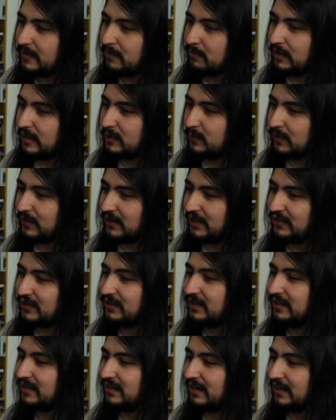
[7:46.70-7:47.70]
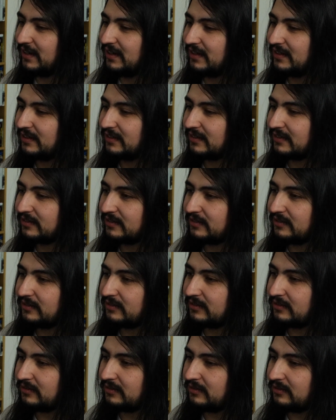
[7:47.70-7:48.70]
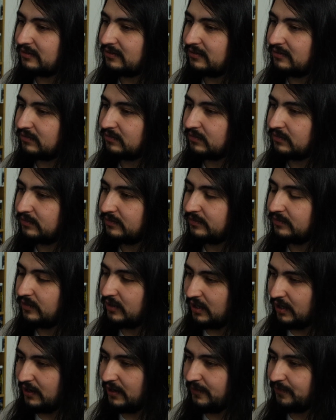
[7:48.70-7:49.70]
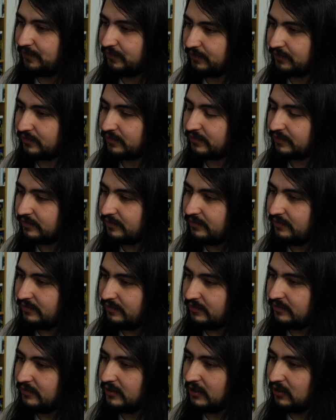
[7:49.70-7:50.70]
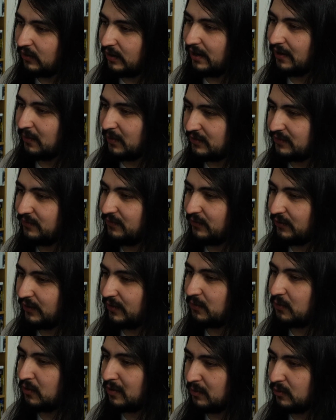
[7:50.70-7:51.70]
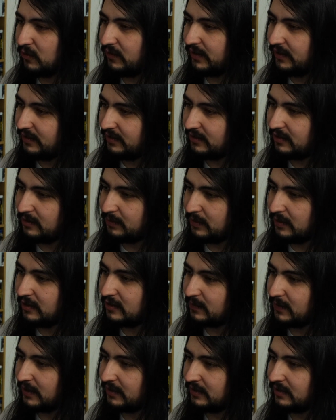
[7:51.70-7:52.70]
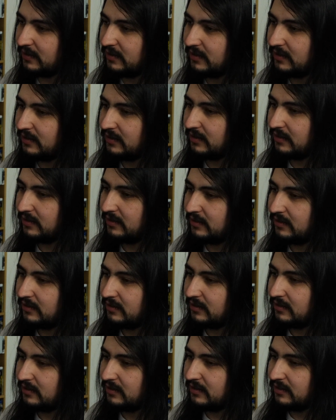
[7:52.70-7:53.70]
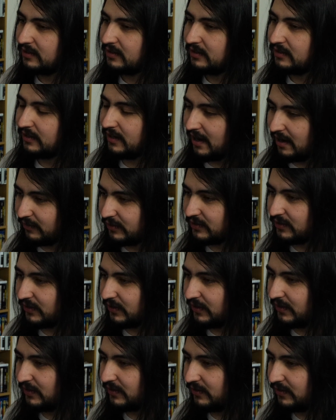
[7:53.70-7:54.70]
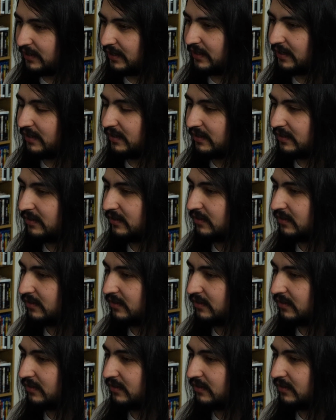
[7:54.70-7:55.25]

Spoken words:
Best production design. Okay. Quiet on the Western Front, war movie, be expected. Avatar, okay.